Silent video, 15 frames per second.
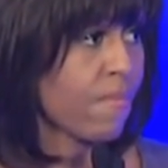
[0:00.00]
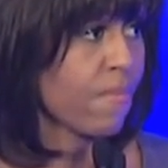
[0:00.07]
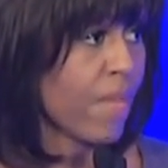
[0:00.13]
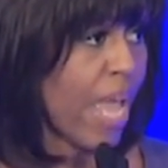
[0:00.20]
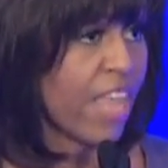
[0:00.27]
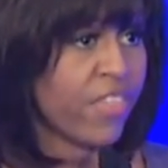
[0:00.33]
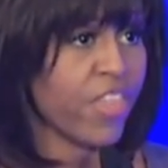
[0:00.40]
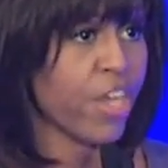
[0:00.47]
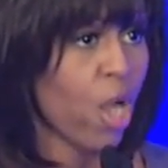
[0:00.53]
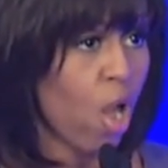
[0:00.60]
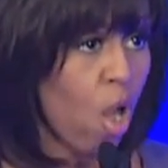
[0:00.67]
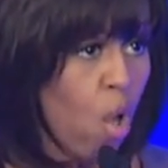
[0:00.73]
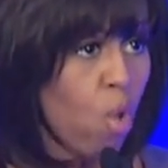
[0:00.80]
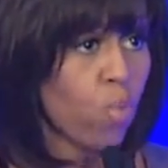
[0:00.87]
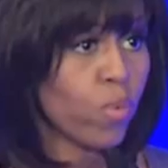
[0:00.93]
And the
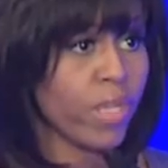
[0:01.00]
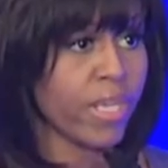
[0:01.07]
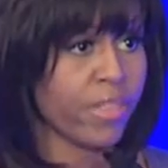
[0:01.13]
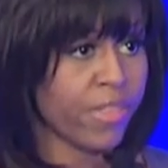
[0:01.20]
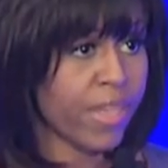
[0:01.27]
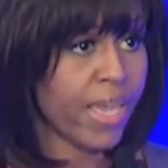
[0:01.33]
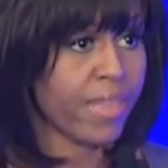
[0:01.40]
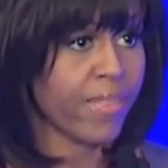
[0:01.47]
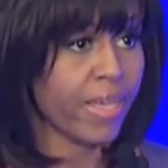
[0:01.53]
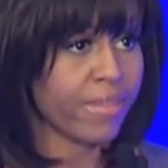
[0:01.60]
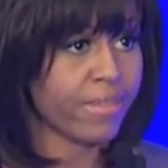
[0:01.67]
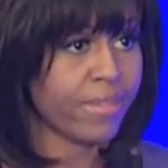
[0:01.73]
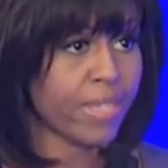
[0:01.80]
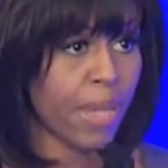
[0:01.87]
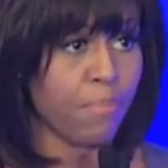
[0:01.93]
only thing that
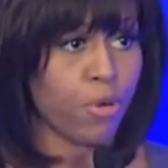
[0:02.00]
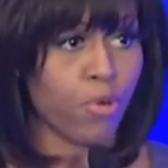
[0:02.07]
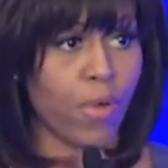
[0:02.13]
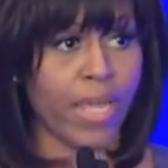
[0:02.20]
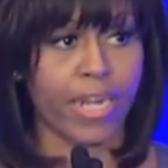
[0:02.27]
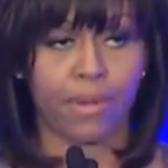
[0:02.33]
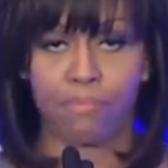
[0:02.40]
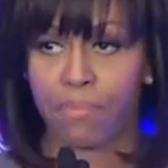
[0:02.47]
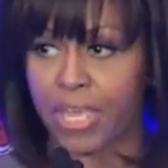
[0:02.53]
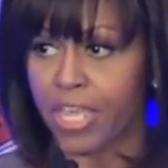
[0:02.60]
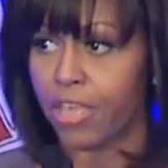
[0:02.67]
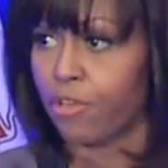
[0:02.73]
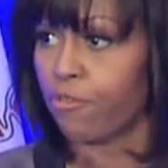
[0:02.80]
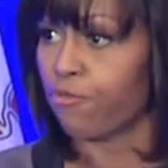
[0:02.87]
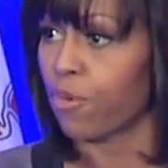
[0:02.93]
separated
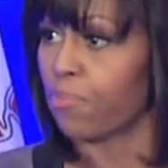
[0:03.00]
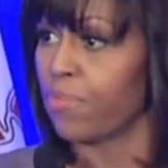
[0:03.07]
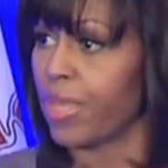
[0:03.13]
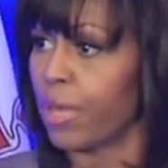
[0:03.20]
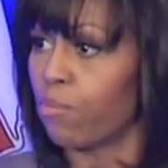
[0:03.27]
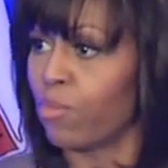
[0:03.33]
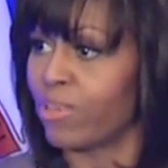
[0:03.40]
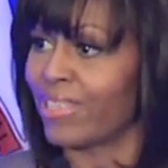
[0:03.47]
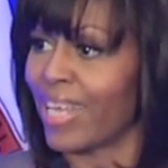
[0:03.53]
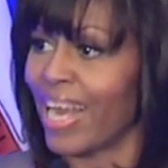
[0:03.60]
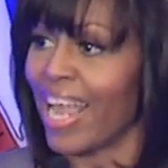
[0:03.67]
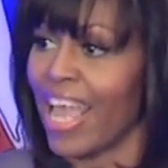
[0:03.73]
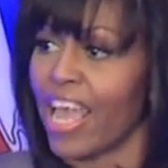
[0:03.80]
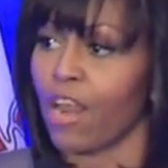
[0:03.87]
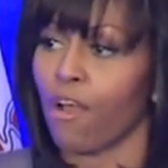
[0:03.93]
me from them was that
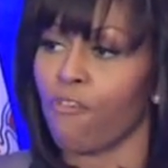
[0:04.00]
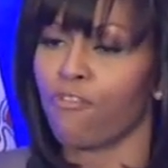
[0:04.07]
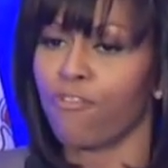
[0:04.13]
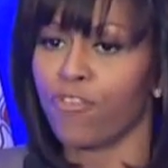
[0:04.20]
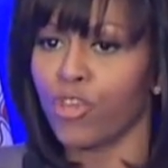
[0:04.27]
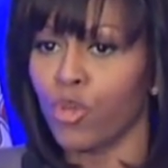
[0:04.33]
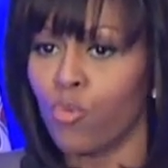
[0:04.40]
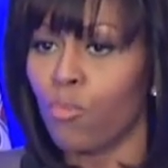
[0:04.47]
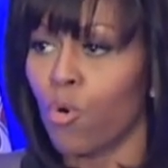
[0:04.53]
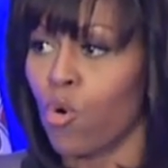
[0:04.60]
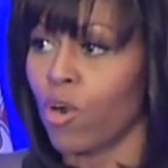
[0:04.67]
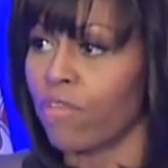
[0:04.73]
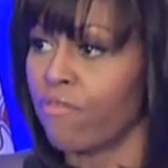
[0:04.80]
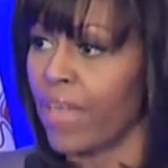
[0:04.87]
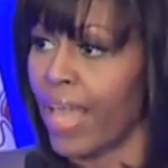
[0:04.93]
I had a few
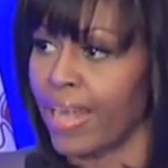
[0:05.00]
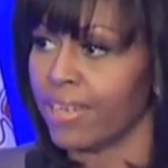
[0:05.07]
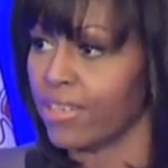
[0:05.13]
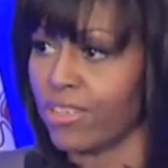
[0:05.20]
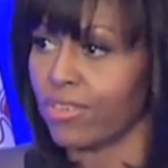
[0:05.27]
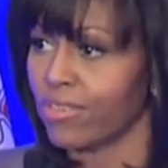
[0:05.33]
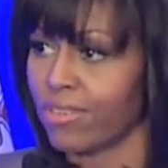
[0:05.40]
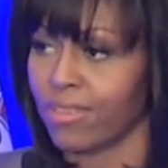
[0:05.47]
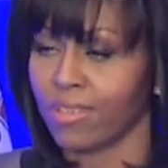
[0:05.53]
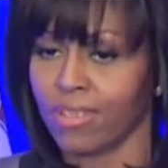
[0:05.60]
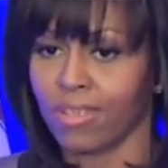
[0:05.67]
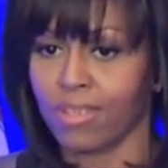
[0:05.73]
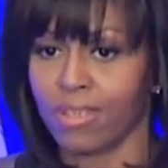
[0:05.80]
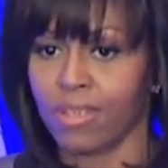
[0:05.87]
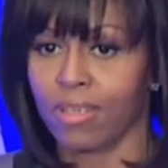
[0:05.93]
more advantages
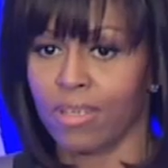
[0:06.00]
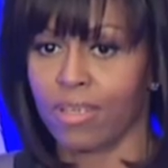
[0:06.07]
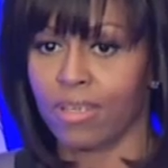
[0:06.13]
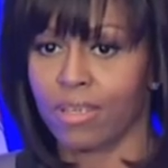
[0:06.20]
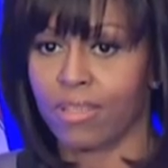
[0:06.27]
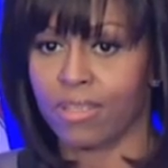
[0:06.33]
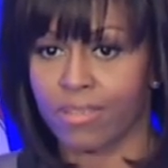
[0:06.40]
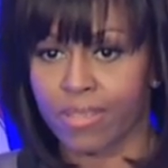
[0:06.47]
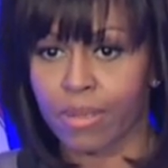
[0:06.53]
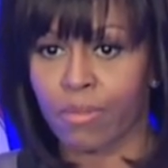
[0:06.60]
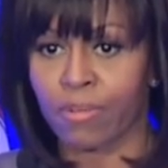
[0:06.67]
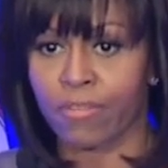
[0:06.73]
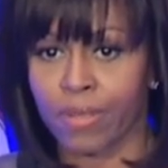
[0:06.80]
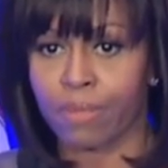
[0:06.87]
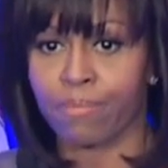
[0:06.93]
than some
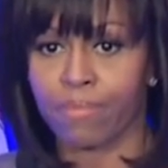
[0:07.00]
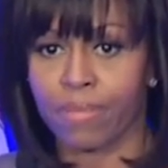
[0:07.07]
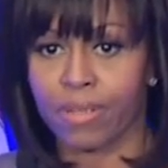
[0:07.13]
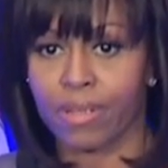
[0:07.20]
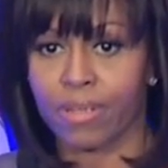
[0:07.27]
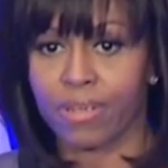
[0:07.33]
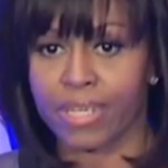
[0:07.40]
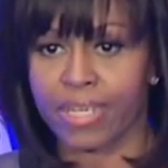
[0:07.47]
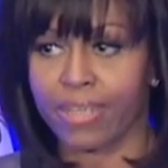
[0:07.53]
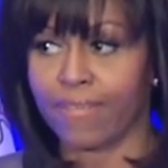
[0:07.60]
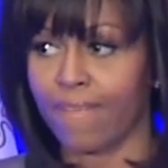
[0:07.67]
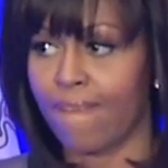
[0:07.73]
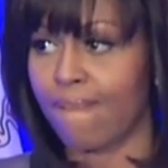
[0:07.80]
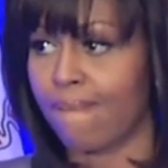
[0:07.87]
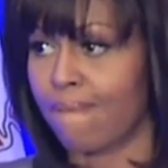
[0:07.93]
of them did.